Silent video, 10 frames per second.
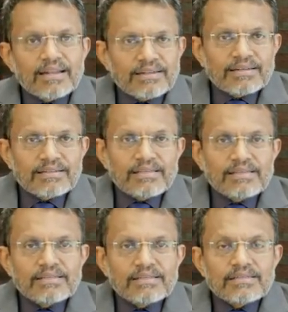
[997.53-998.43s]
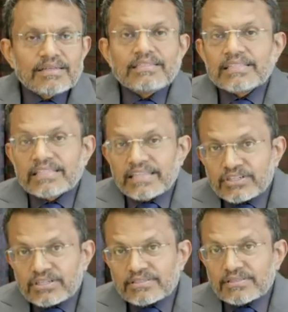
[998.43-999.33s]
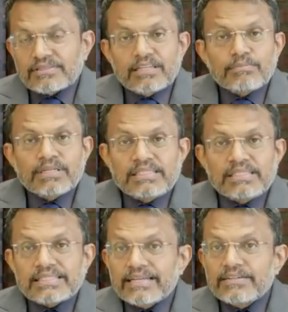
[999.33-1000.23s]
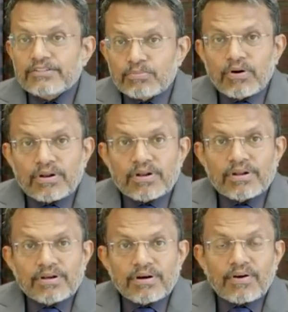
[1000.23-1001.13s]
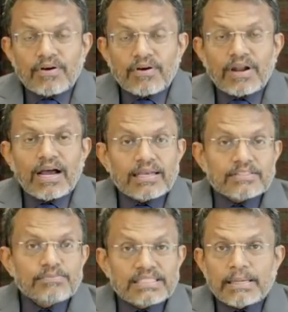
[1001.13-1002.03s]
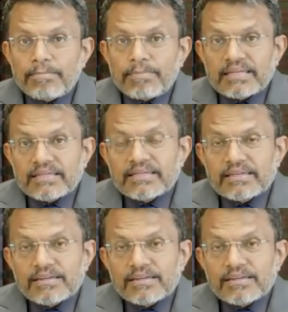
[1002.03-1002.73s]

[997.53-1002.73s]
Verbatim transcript: under the International Sustainability Standards Board, or ISSB template,